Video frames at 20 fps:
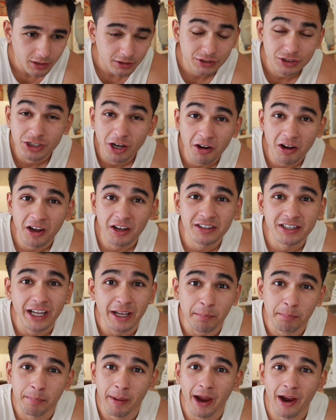John,
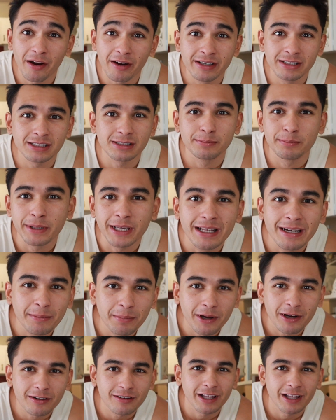like berries and peanut butter?